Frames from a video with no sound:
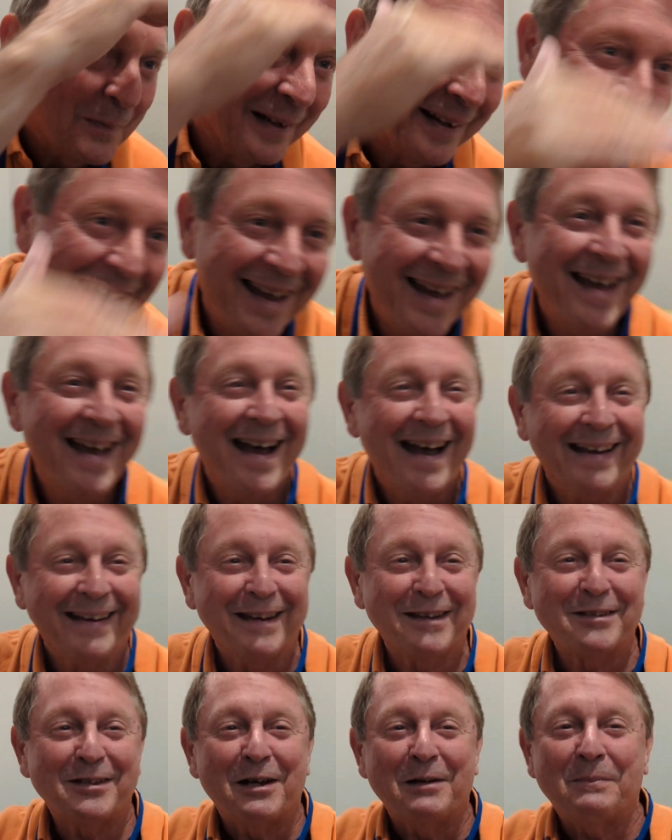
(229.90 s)
But I
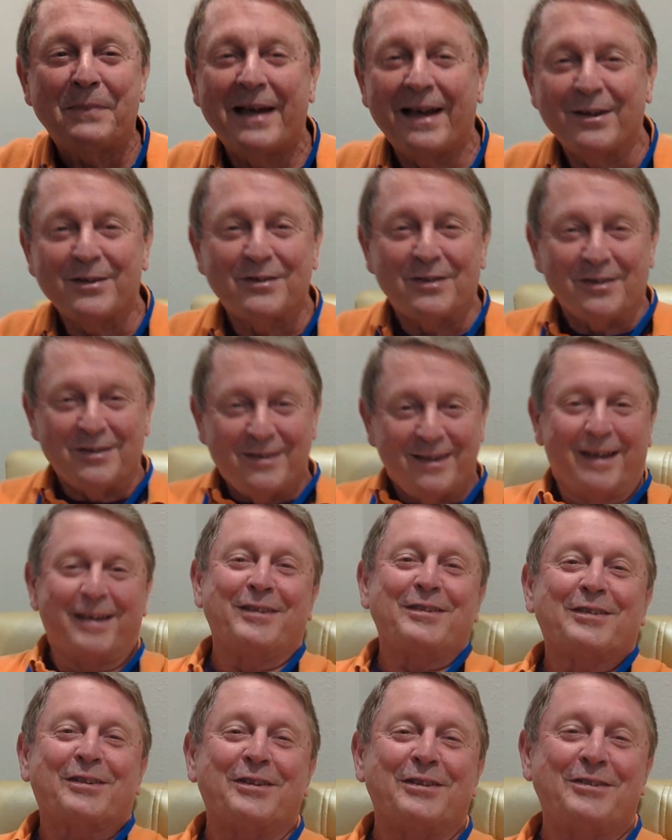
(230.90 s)
guess I passed the
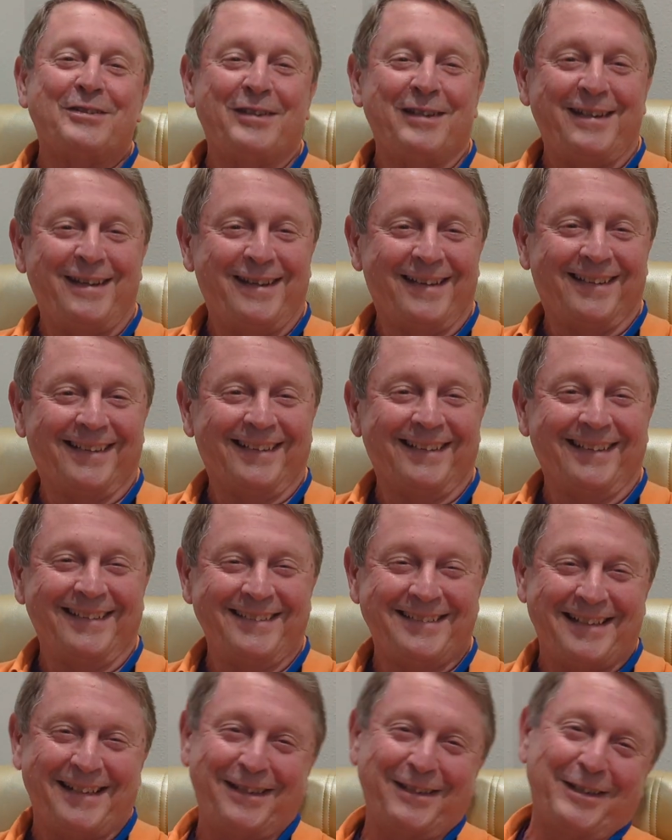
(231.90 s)
test because she uh,
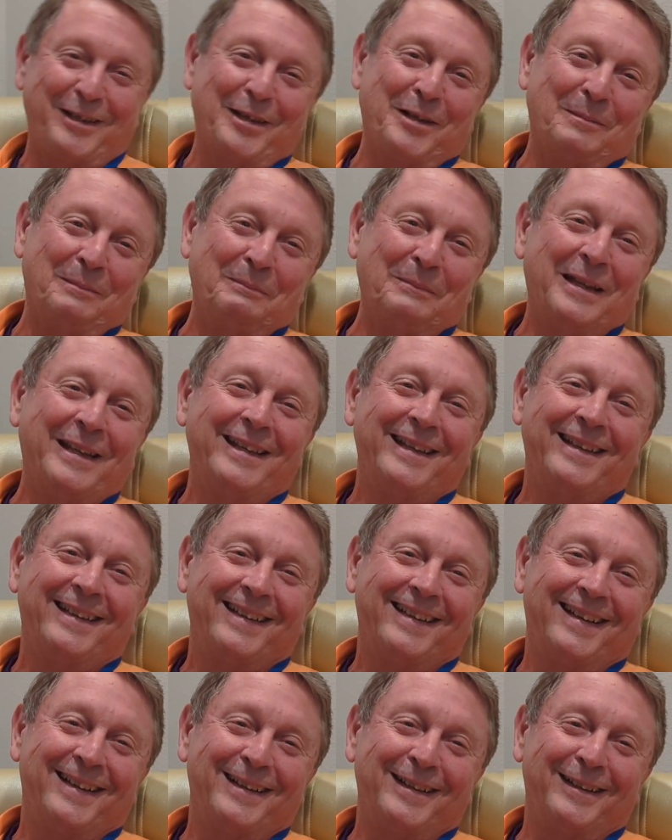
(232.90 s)
she ended up,
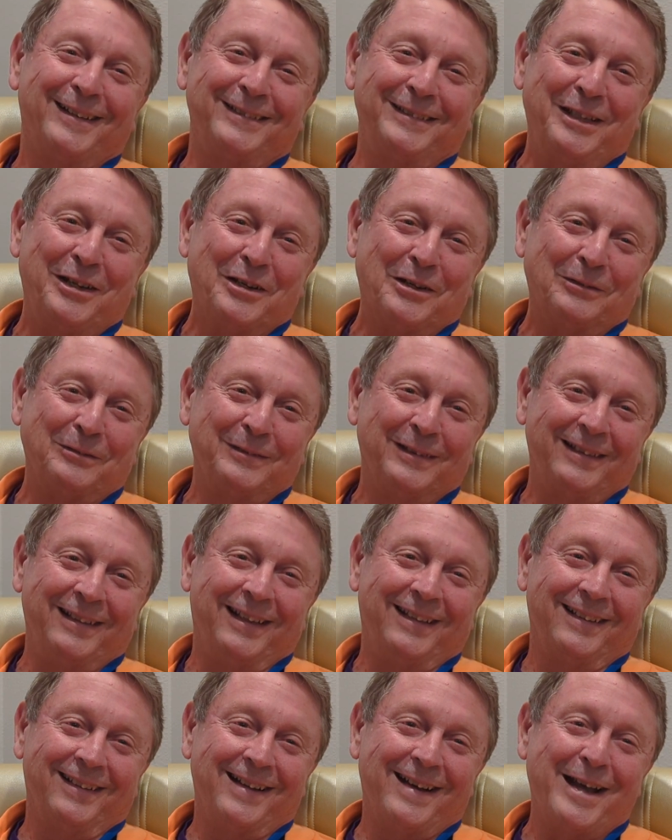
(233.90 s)
uh, you know,
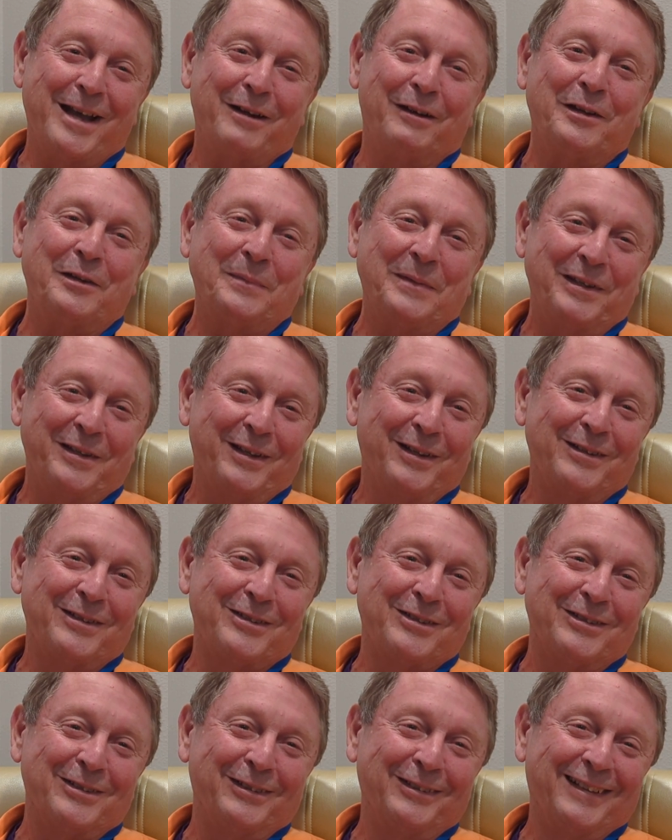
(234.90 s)
uh, hiring me there.
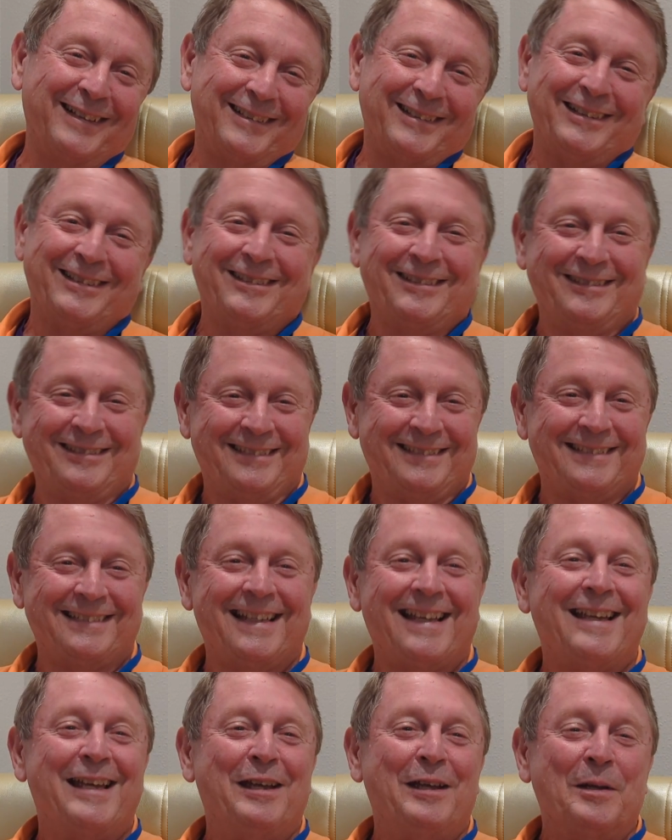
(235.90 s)
So.
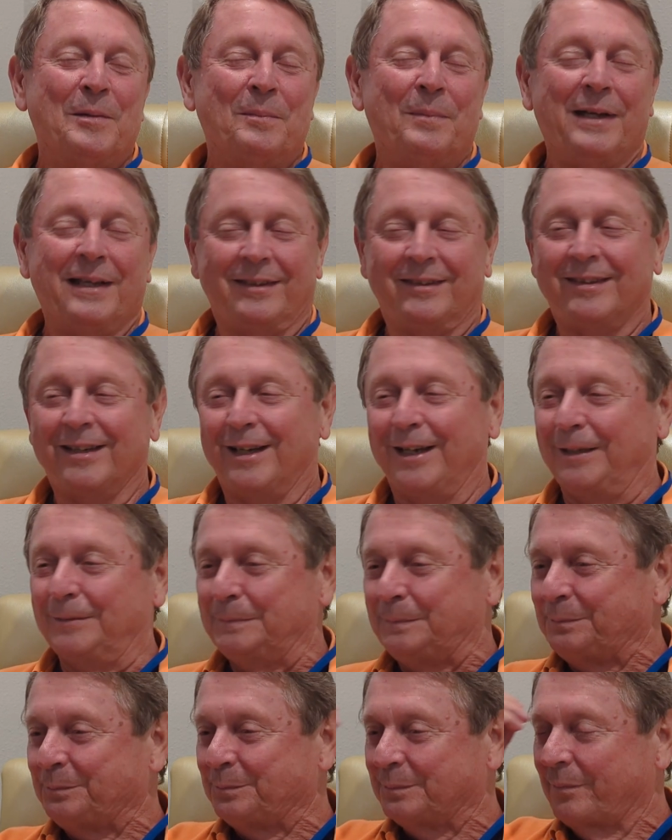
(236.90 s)
But
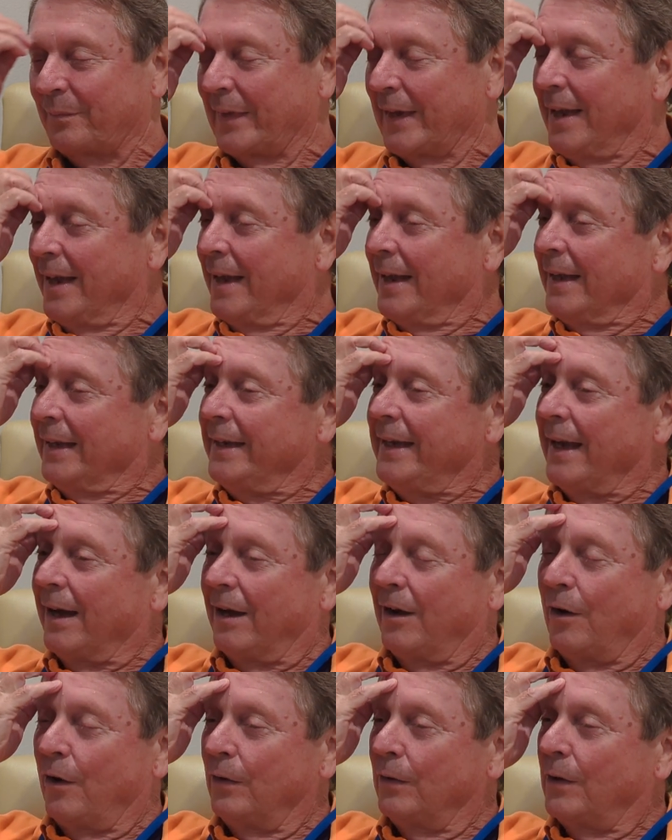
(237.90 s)
um,
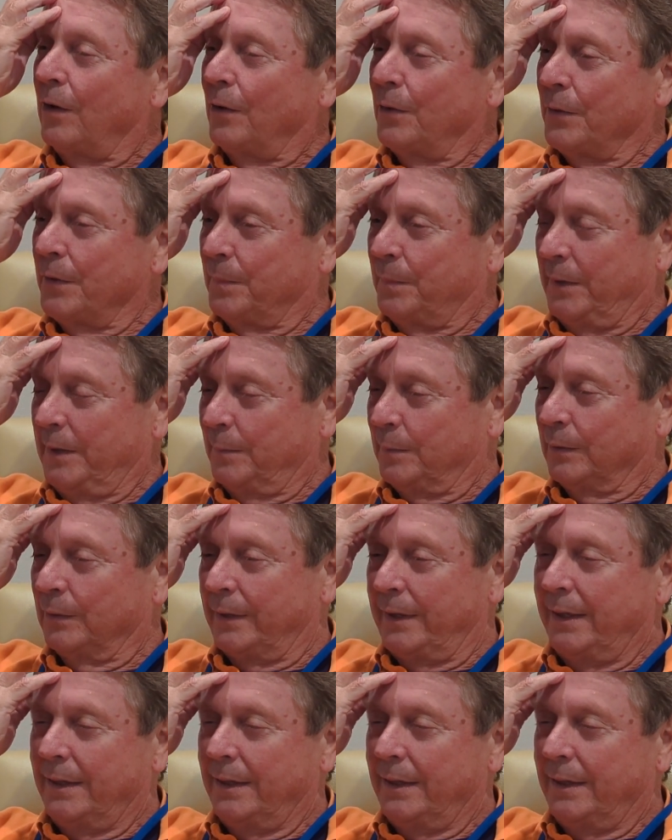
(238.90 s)
yeah, all, all the people